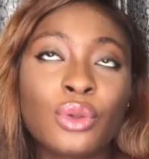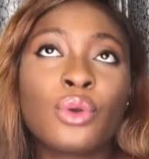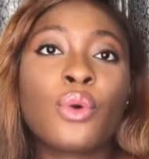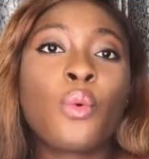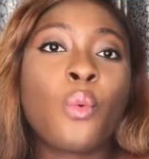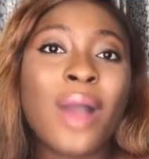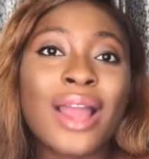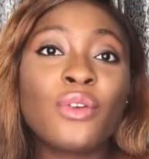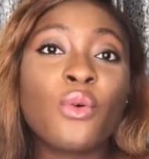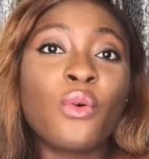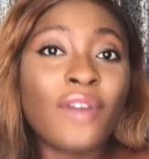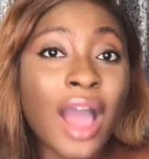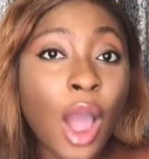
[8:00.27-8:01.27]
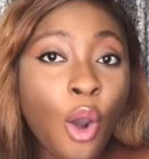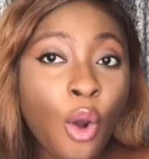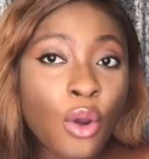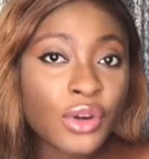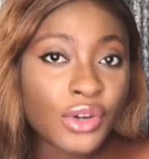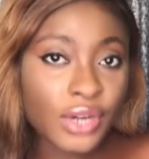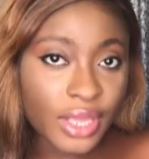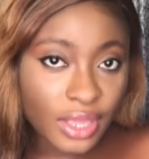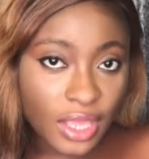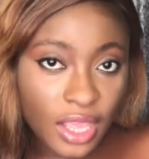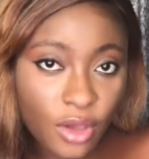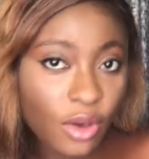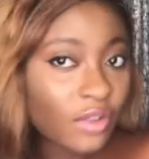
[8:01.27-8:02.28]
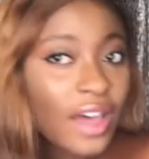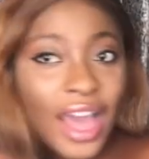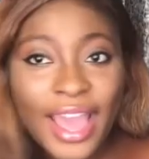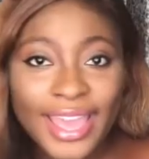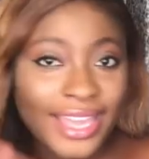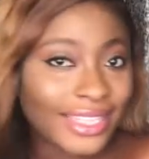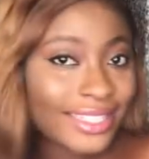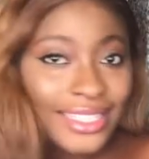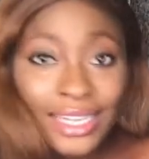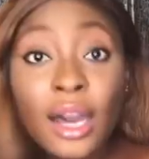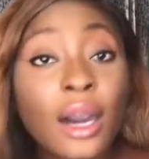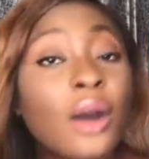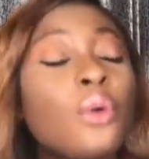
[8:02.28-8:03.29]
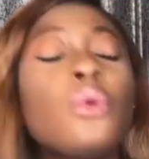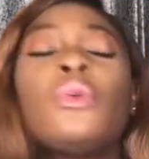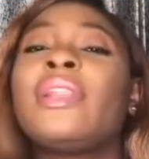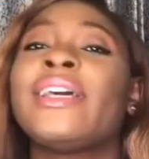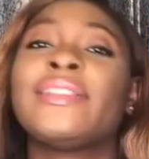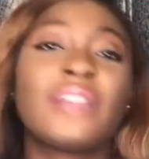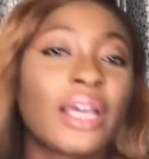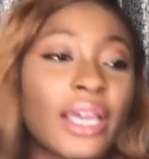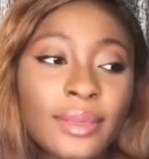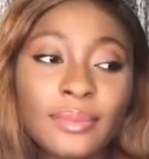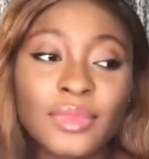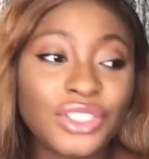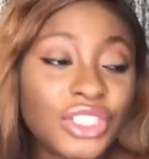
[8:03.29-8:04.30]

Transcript: 1/100 of her eggs in her whole lifetime.